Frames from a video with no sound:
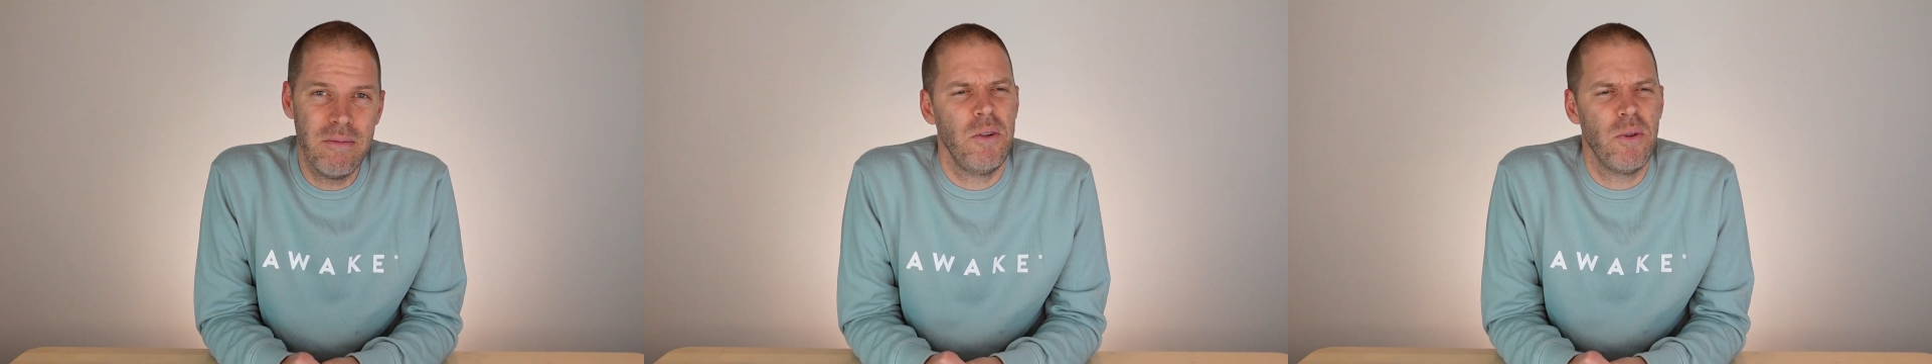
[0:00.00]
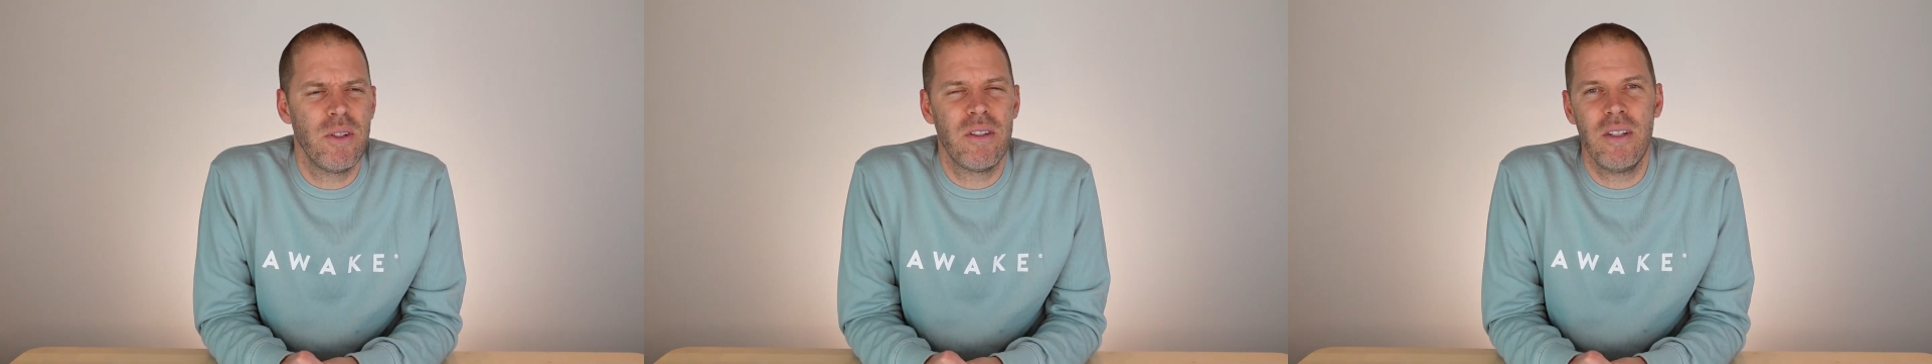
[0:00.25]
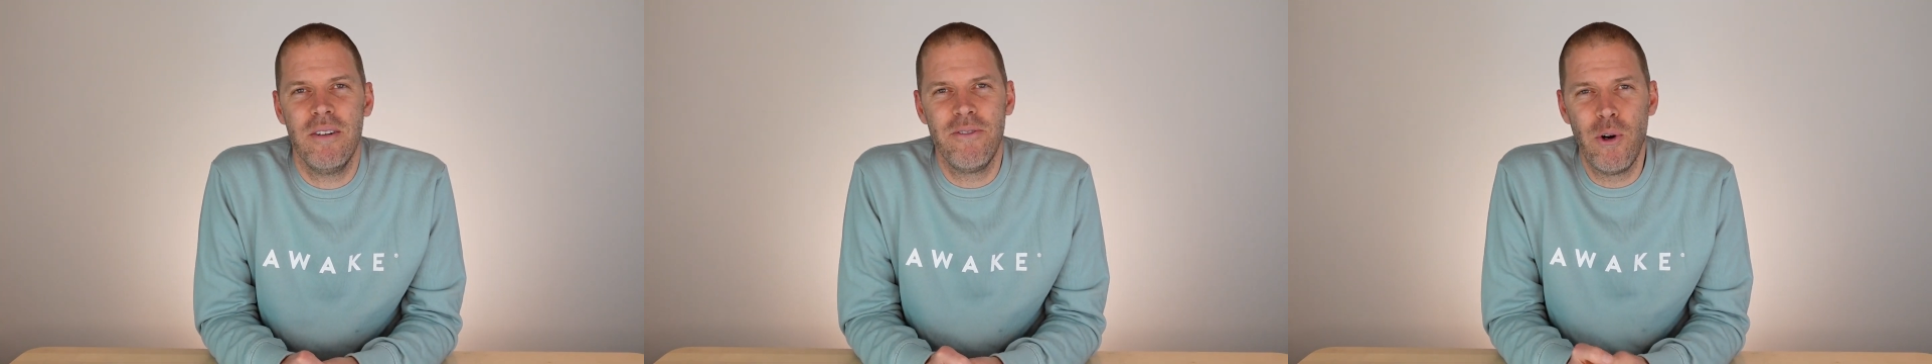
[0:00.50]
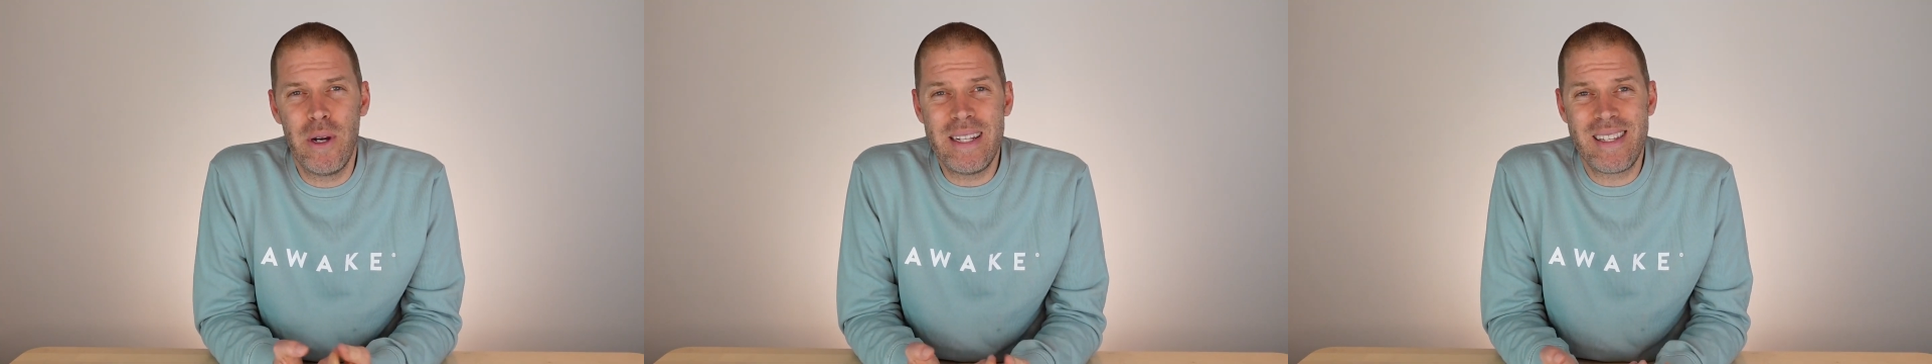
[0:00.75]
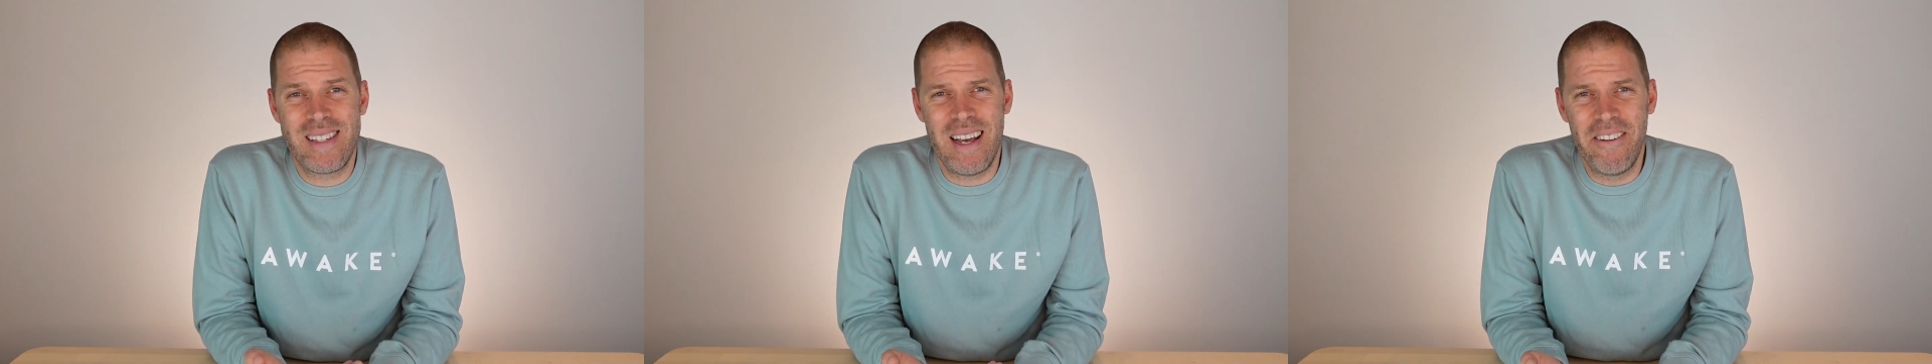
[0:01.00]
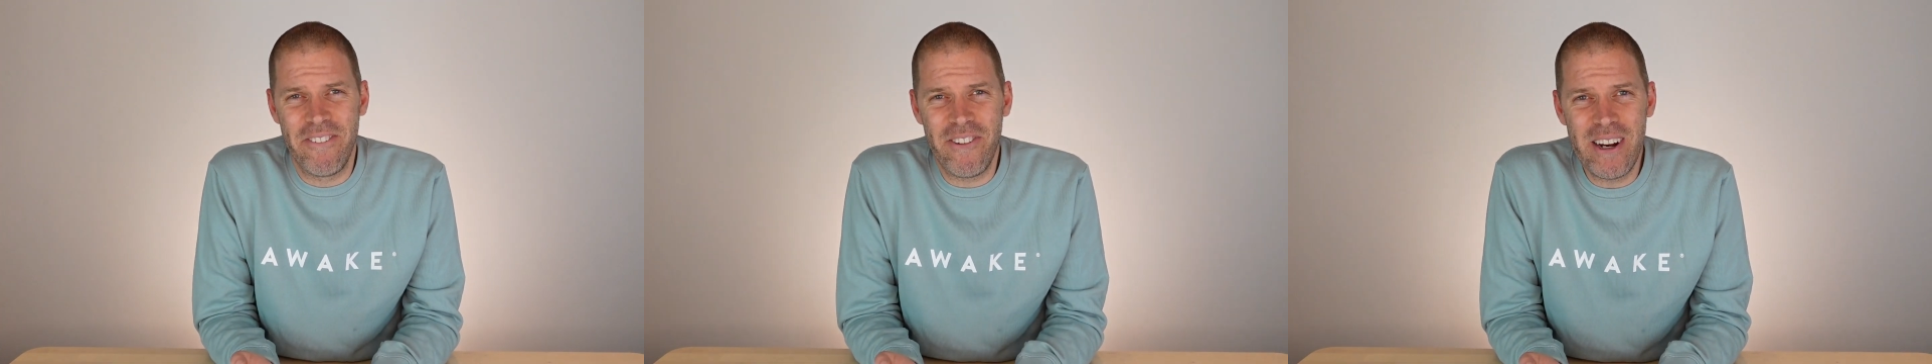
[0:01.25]
It wants to avoid
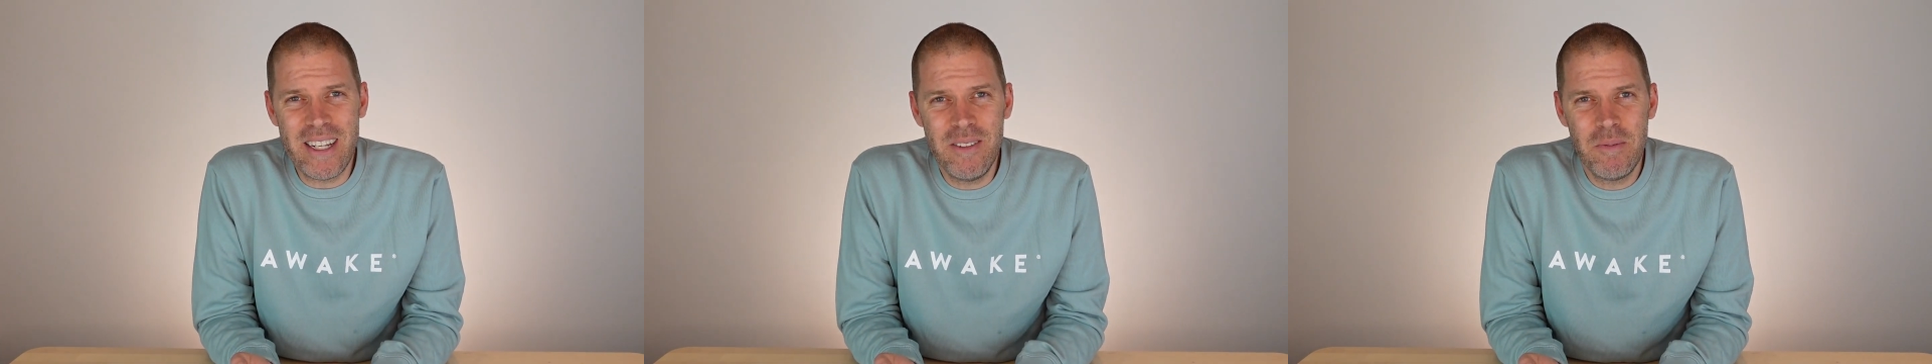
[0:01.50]
suffering.